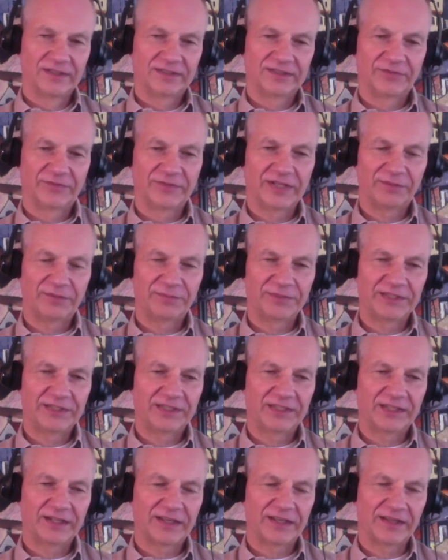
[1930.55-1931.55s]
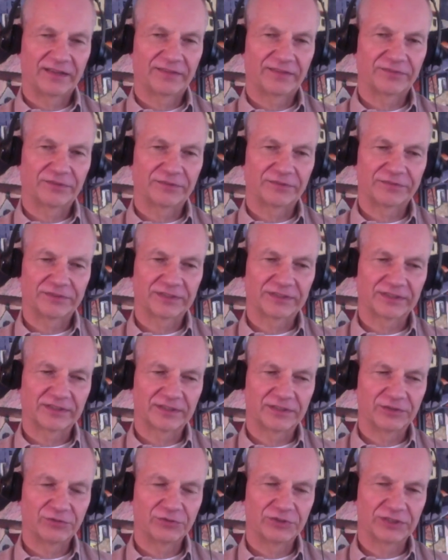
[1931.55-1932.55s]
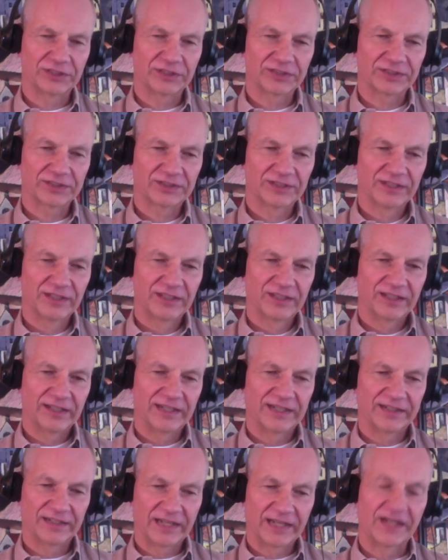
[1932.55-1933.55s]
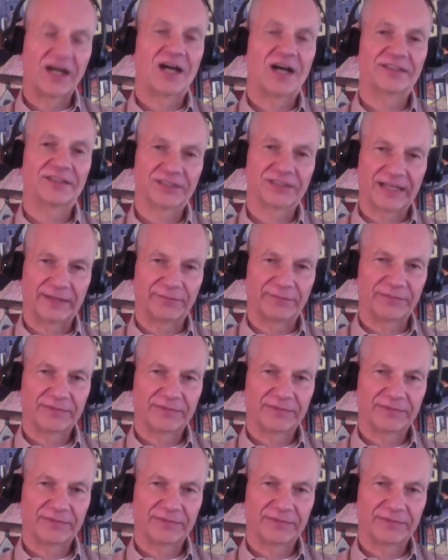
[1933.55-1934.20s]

the well-being and health of the users, and enhance them,